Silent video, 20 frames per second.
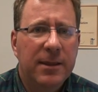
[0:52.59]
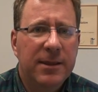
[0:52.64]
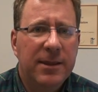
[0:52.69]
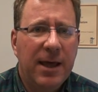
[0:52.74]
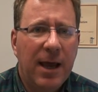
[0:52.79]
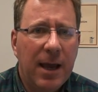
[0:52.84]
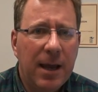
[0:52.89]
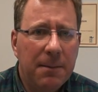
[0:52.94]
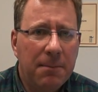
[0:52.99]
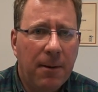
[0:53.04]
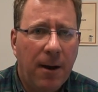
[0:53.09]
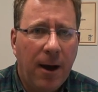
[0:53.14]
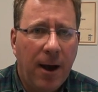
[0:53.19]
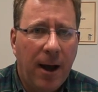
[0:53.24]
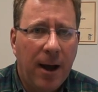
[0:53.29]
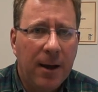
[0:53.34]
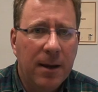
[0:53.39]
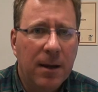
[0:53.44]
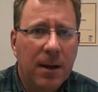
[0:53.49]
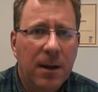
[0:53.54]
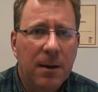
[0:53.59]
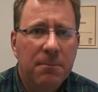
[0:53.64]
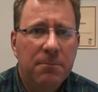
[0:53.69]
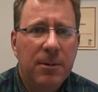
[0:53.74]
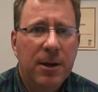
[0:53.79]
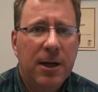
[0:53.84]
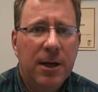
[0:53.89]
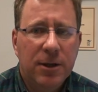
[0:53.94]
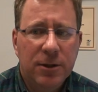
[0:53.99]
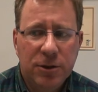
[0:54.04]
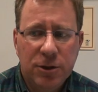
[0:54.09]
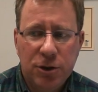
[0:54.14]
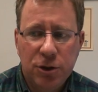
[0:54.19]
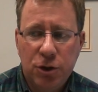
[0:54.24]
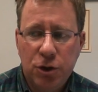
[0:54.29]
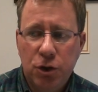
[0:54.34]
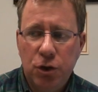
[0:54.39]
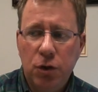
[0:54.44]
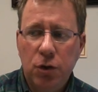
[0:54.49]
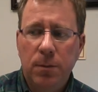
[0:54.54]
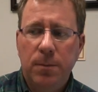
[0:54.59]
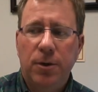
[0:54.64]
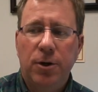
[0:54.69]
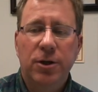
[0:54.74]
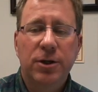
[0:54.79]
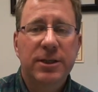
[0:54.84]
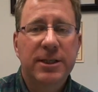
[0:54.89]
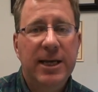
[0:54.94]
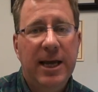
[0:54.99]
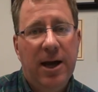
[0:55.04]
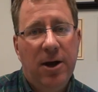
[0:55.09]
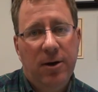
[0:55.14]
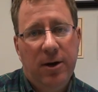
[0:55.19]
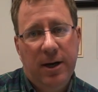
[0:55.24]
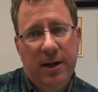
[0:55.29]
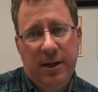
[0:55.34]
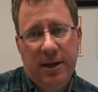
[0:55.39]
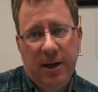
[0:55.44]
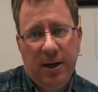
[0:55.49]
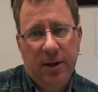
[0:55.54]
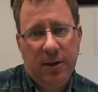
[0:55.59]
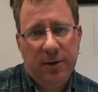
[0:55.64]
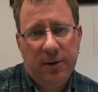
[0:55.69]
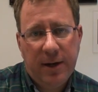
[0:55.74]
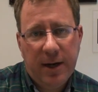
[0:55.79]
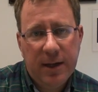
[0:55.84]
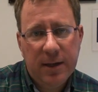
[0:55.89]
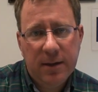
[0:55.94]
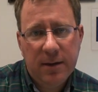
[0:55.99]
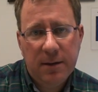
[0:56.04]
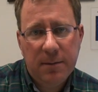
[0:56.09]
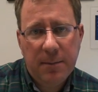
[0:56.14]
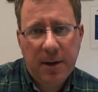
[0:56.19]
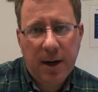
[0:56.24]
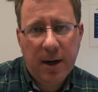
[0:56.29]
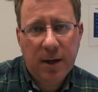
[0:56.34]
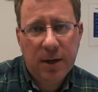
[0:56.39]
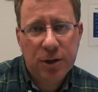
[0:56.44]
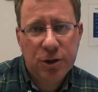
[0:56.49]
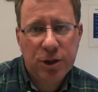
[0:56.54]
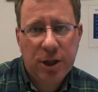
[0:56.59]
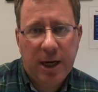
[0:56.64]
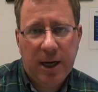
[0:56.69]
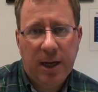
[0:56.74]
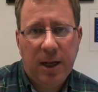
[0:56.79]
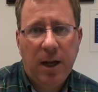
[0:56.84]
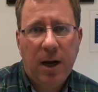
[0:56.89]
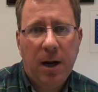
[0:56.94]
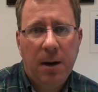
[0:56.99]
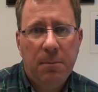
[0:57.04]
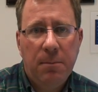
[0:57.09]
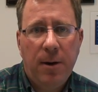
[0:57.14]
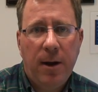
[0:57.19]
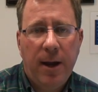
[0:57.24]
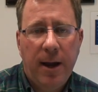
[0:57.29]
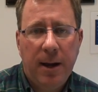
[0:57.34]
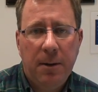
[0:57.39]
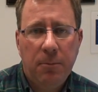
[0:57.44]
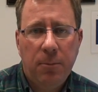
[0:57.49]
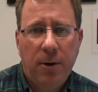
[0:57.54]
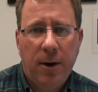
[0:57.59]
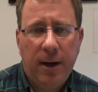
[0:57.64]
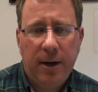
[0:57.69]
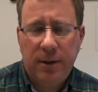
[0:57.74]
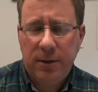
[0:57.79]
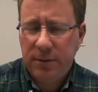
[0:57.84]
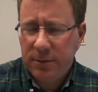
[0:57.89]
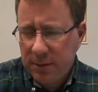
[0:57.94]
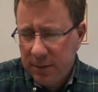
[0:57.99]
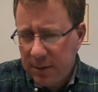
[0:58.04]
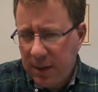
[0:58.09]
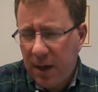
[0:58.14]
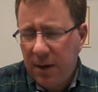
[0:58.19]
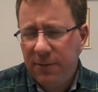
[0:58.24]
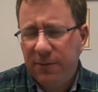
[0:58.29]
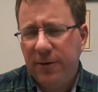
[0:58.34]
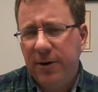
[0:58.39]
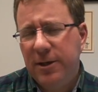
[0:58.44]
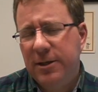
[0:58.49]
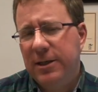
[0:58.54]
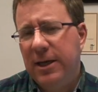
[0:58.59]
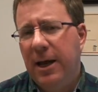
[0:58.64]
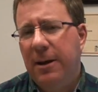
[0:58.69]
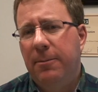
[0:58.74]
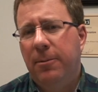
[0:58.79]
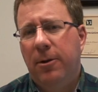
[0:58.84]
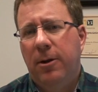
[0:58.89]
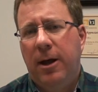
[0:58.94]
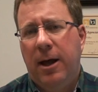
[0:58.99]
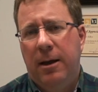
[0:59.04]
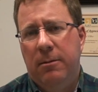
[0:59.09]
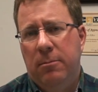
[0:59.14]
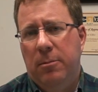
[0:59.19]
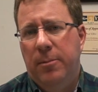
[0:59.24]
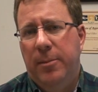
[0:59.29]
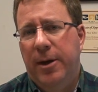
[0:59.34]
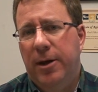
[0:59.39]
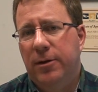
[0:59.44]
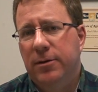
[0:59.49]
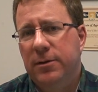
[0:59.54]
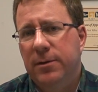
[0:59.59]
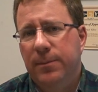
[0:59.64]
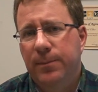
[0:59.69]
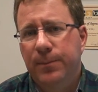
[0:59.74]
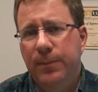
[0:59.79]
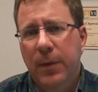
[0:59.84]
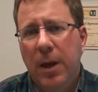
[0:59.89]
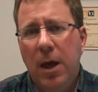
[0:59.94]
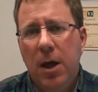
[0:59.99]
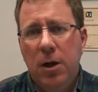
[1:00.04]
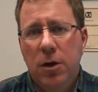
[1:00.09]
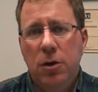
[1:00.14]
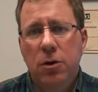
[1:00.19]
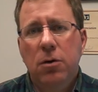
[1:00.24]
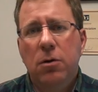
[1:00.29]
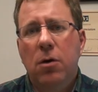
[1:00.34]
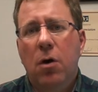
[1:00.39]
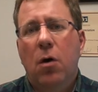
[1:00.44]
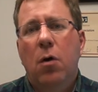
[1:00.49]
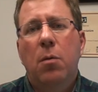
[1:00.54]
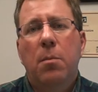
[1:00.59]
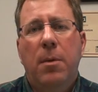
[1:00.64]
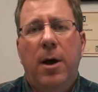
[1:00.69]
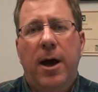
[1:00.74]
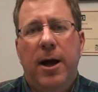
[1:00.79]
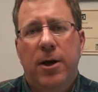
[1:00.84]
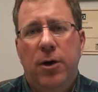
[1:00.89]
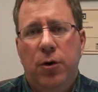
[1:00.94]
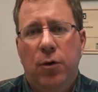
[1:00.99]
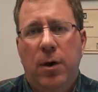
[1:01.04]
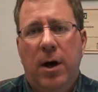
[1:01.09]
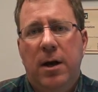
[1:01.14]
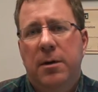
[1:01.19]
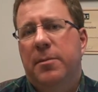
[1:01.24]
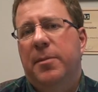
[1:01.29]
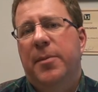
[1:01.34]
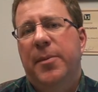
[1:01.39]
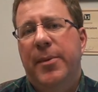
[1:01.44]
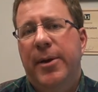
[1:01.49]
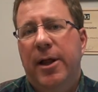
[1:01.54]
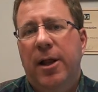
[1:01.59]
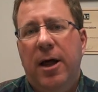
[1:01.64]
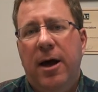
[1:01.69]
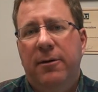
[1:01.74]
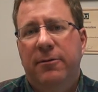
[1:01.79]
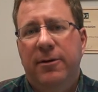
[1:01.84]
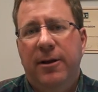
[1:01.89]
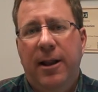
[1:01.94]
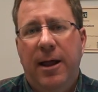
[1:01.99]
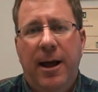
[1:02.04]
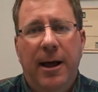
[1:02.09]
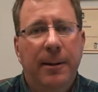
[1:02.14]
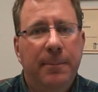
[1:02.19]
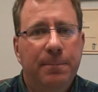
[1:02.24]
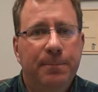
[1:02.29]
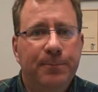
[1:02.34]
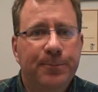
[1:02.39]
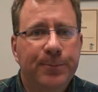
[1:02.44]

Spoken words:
They buy because consumers down at the other end of the marketing channel are buying products. Take, for example, automobiles. You go and buy a new automobile off a lot.